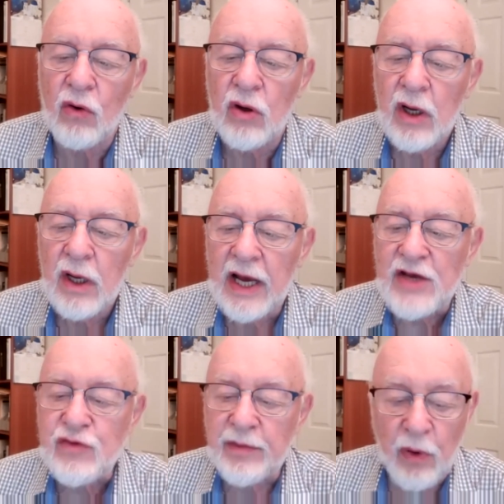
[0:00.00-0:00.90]
has
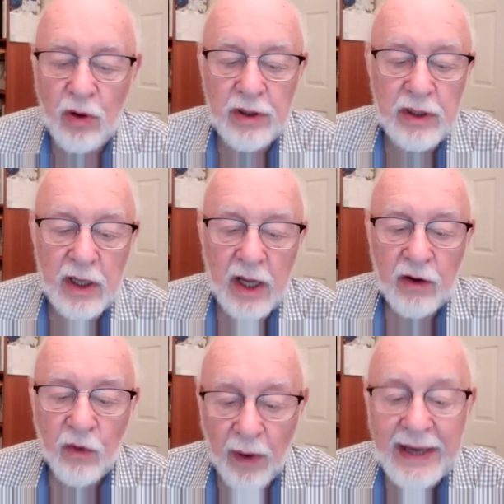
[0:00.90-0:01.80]
reported
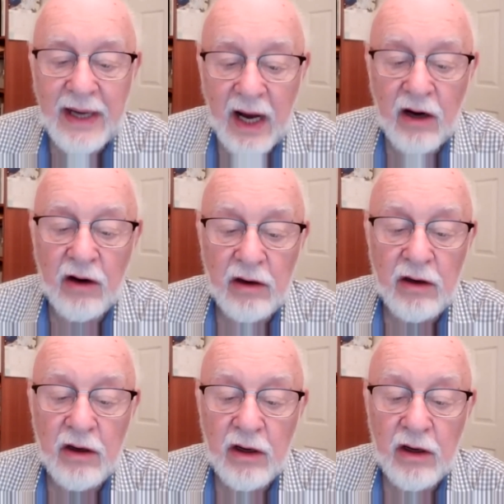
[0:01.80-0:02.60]
great hunger